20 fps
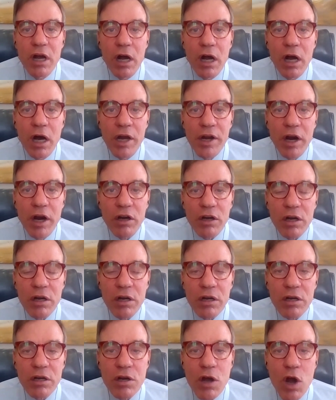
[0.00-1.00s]
on our
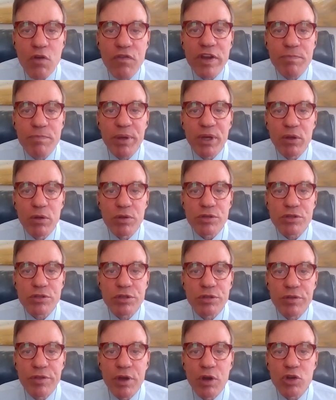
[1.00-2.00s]
COVID bills
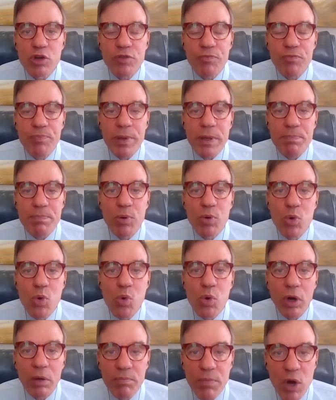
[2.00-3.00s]
to those people
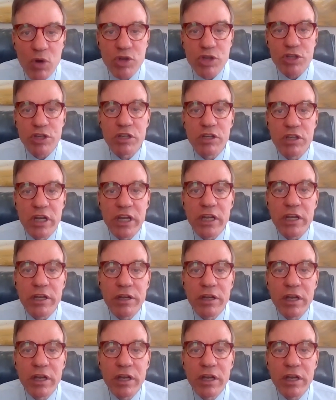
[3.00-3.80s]
who are most in need